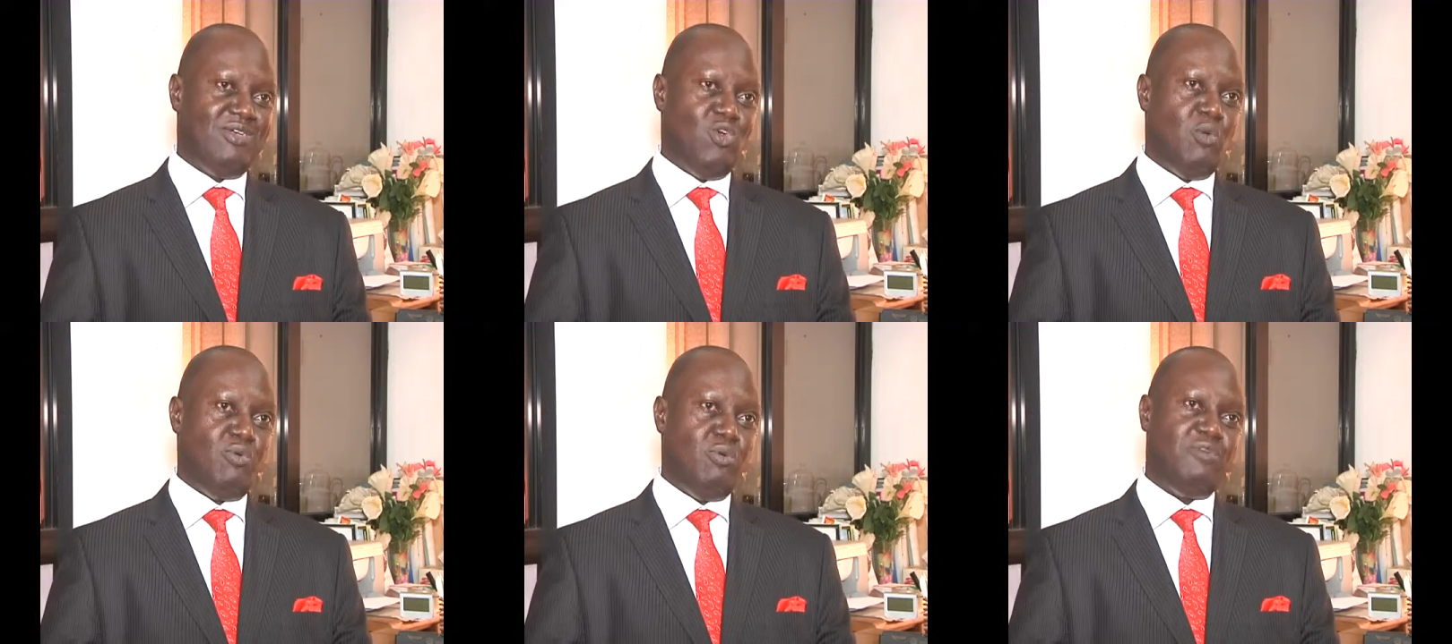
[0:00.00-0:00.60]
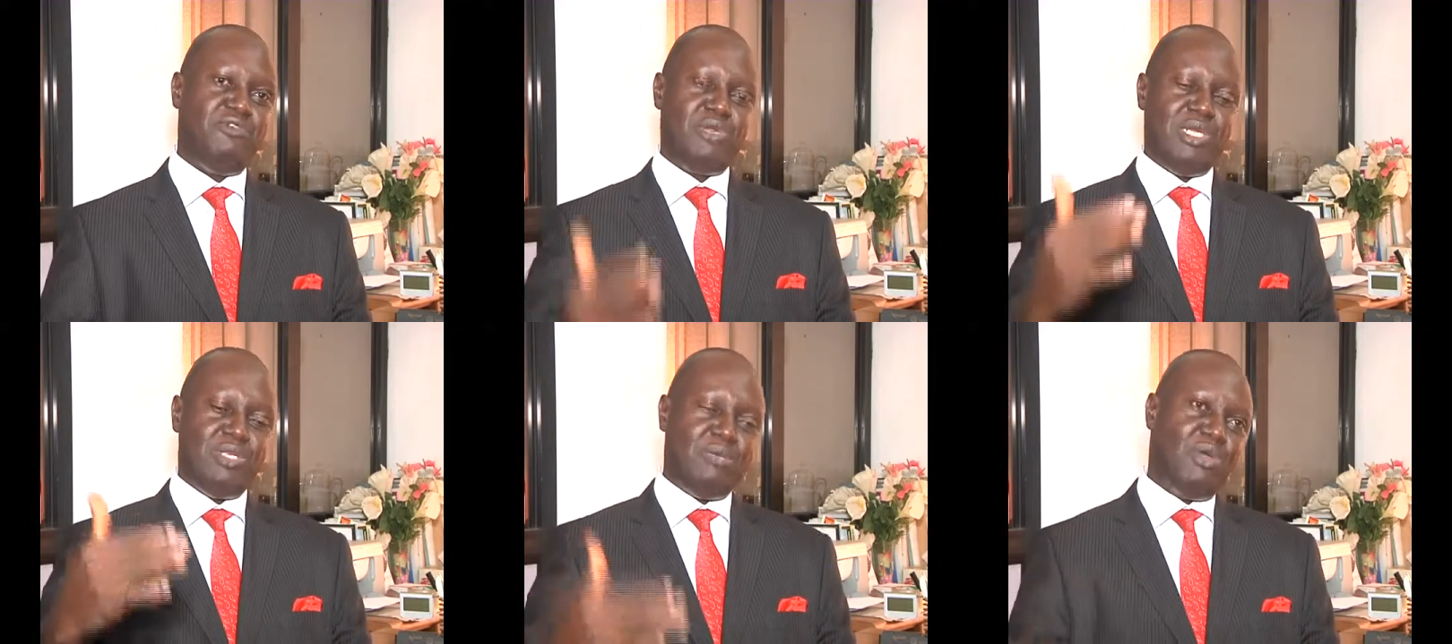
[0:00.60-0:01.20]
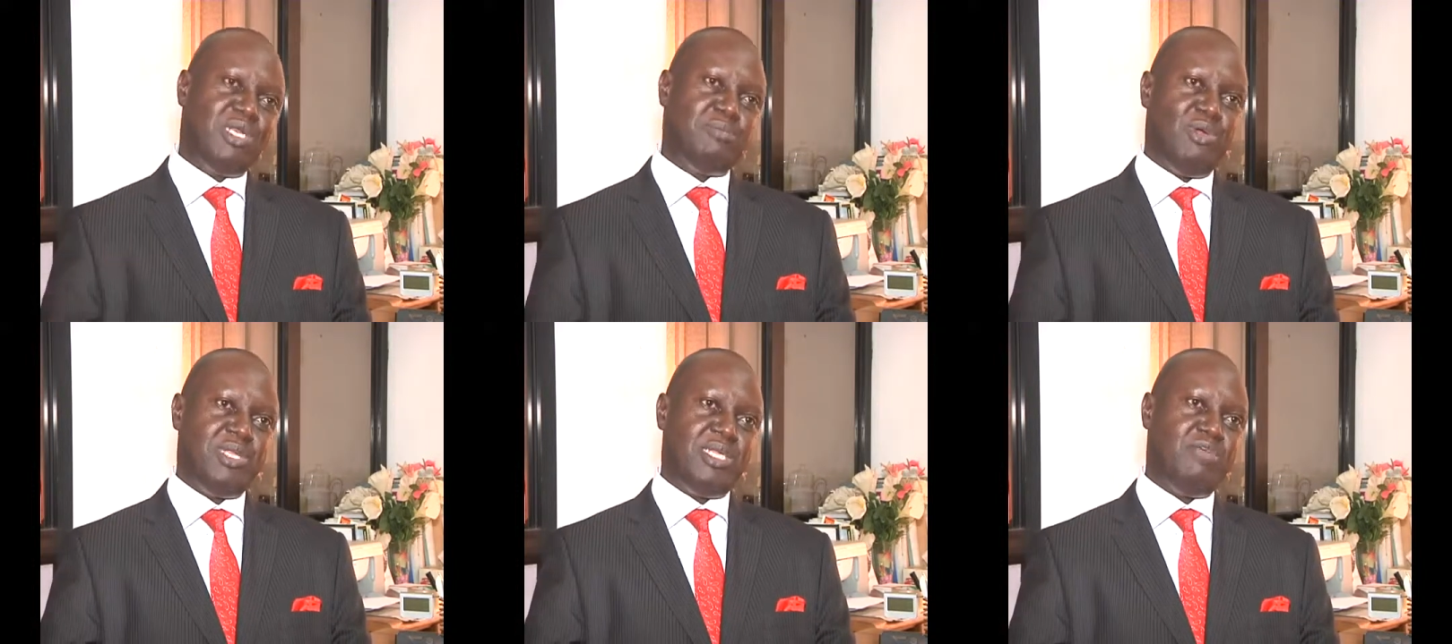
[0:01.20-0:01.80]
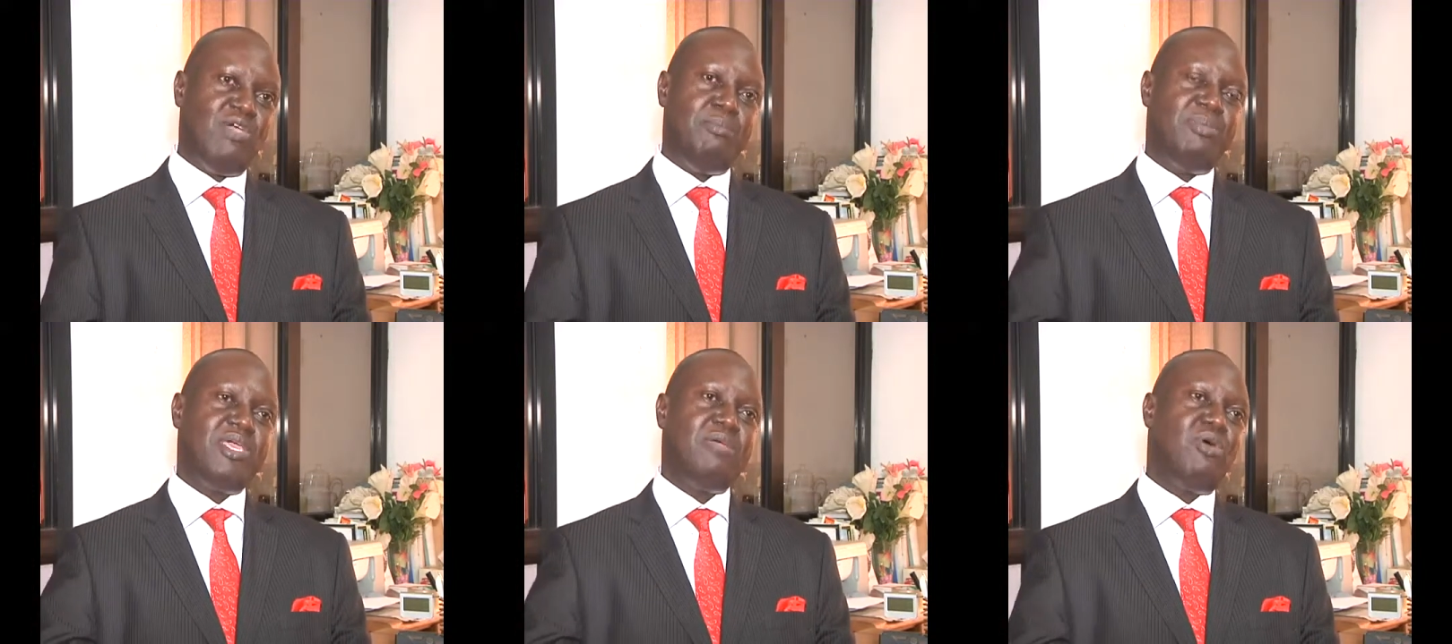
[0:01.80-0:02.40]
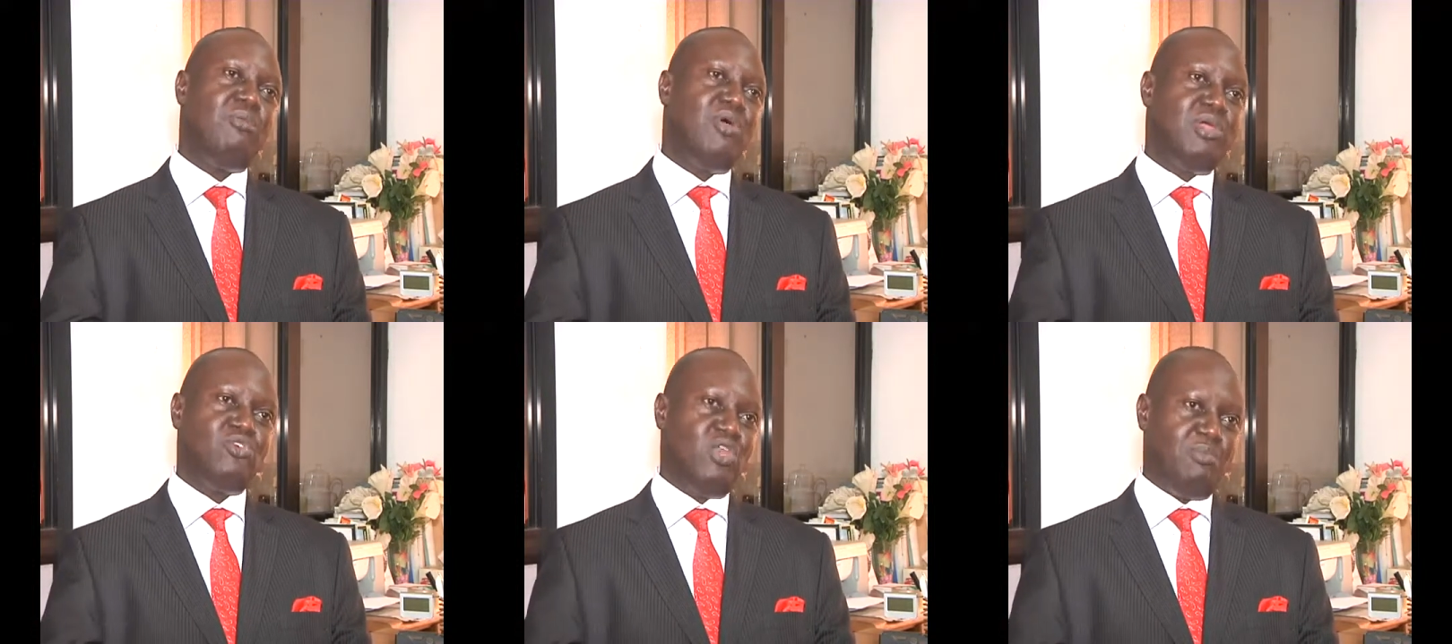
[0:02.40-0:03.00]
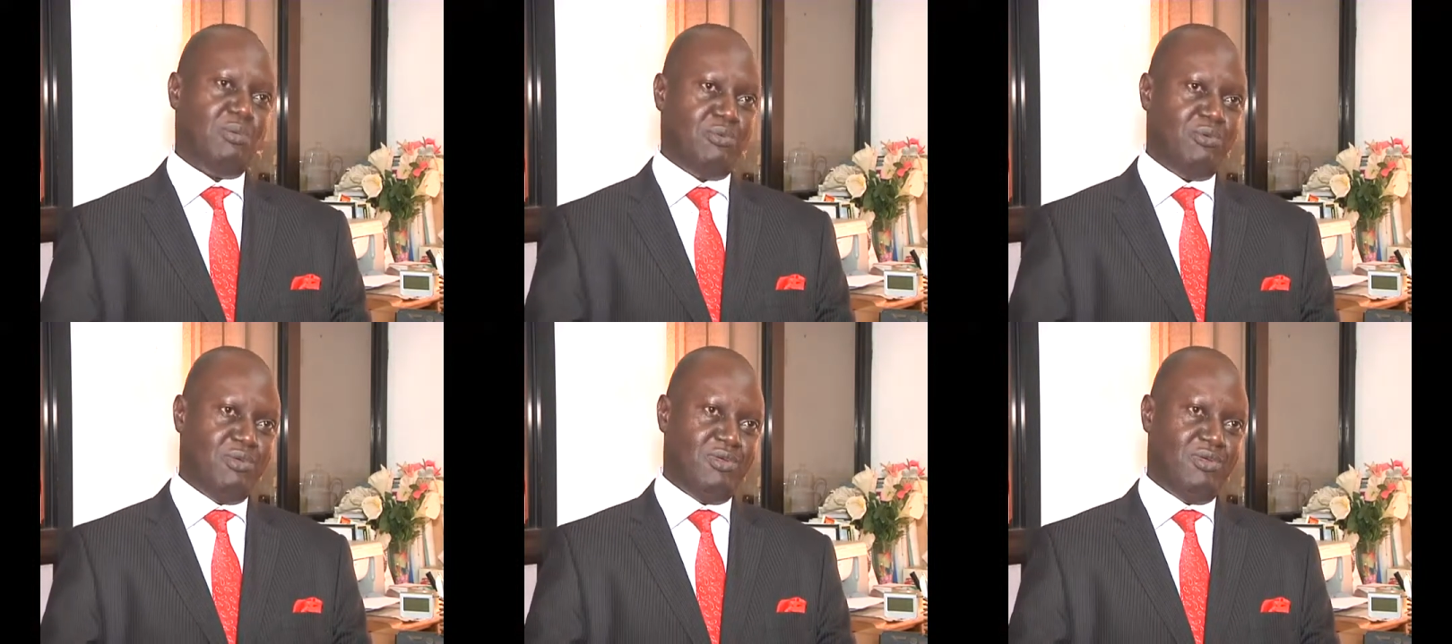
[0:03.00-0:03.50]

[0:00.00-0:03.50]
open. If you reduce the monetary policy, you are bringing more money to the people.